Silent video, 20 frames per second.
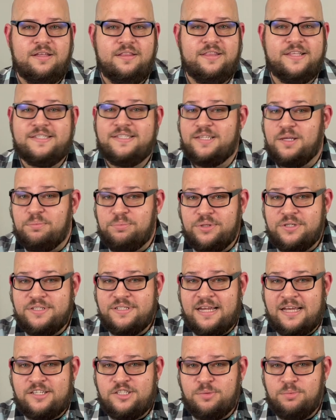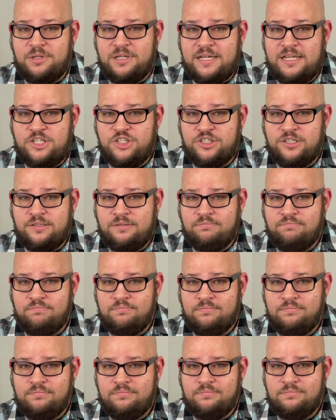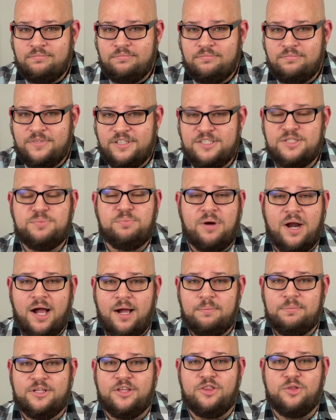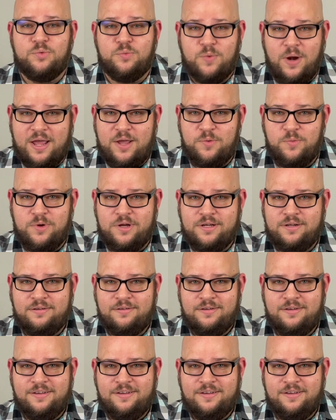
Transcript: The simplest explanation is probably the right one.